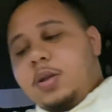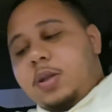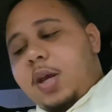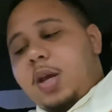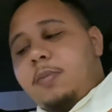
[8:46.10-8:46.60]

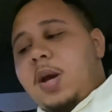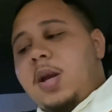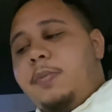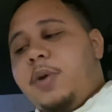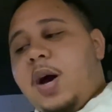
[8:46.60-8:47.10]
digging, man,
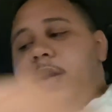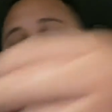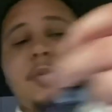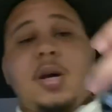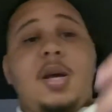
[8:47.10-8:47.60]
the
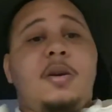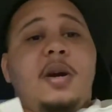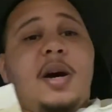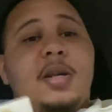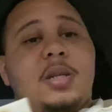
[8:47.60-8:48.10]
products, man, you
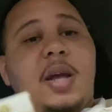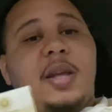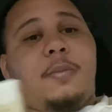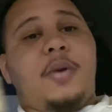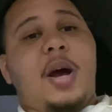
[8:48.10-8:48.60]
guys like
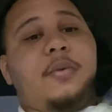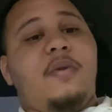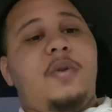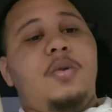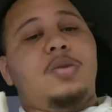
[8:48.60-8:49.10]
the product
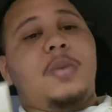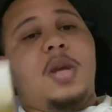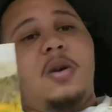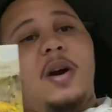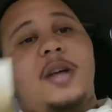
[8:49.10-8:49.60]
reviews, man,
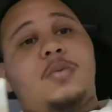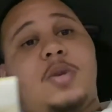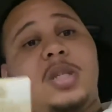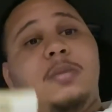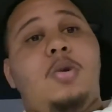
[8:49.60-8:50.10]
you guys want
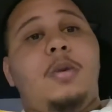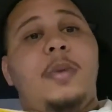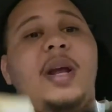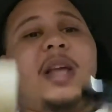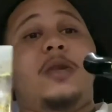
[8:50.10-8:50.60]
to see more,
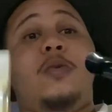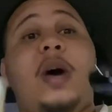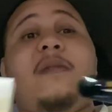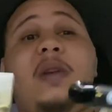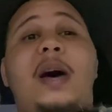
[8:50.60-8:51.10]
man, I do
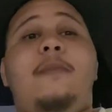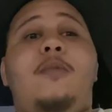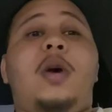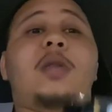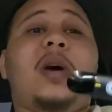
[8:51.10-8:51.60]
have a lot
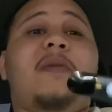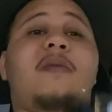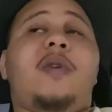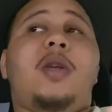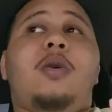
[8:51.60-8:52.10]
more. I do have a
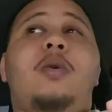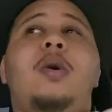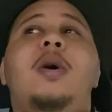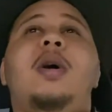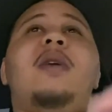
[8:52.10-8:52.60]
video.
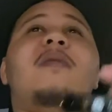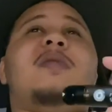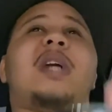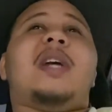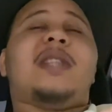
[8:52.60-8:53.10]

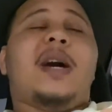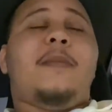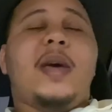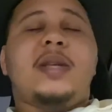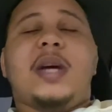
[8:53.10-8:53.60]
Zaza,
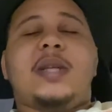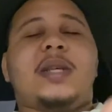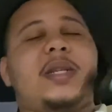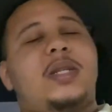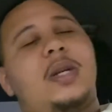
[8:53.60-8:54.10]
man,
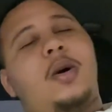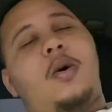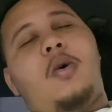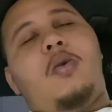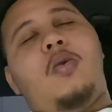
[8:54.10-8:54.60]
Zaza sent a
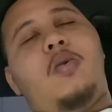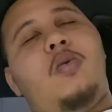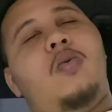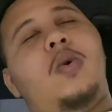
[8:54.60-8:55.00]
whole